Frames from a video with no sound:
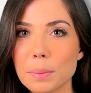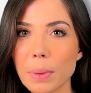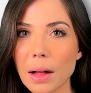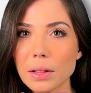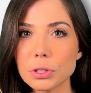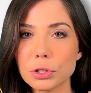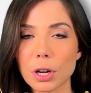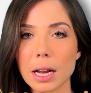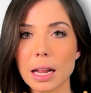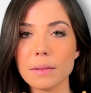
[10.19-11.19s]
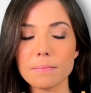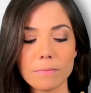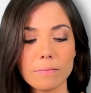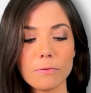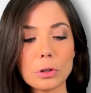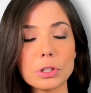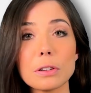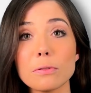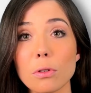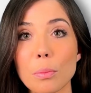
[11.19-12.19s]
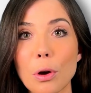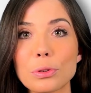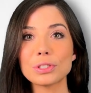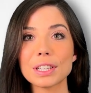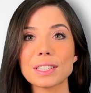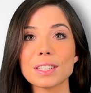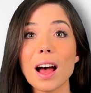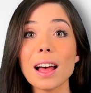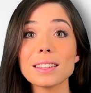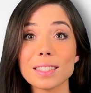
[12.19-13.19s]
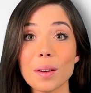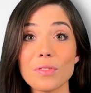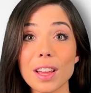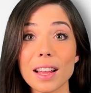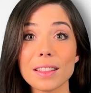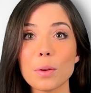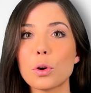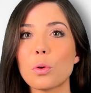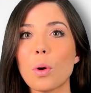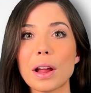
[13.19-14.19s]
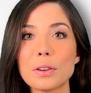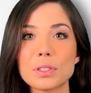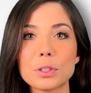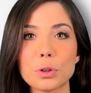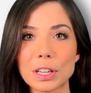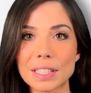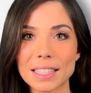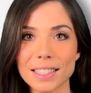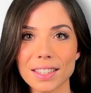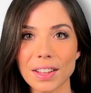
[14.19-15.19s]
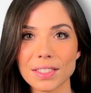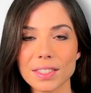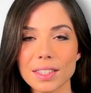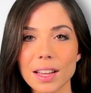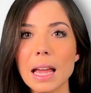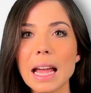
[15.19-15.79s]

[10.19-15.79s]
Balance training, first and foremost, is not something that requires crazy stunts.